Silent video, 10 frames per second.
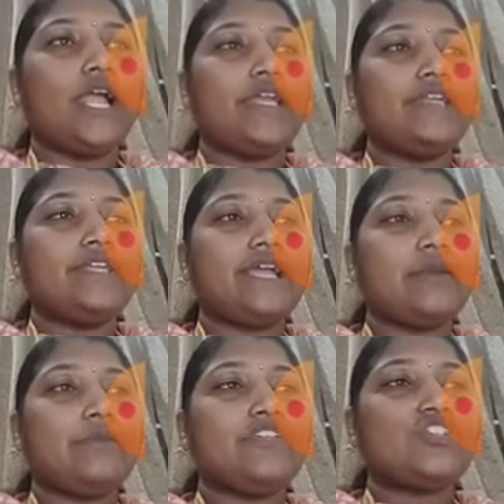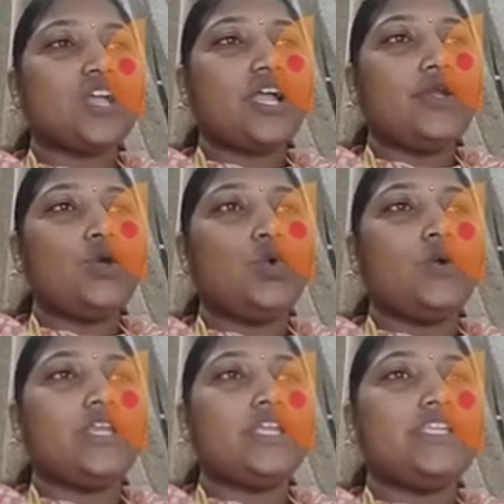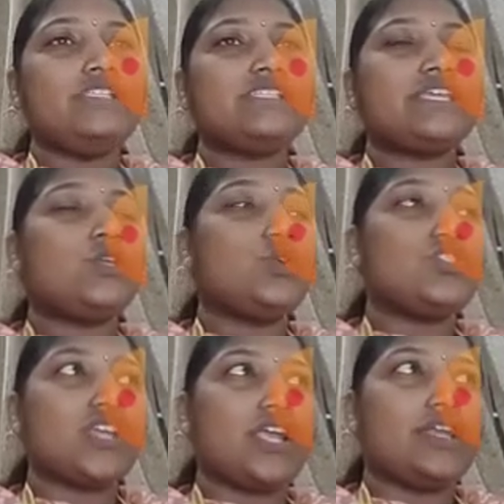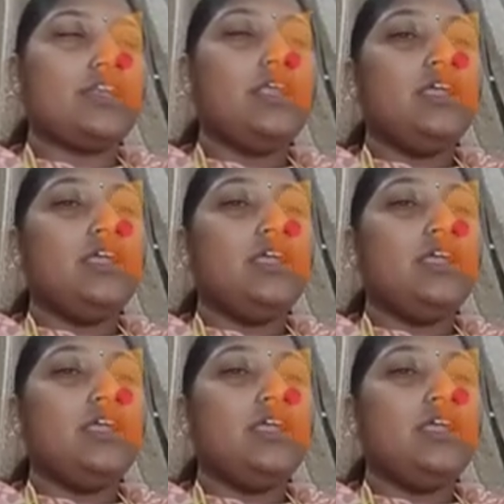and it can be shared over an insecure channel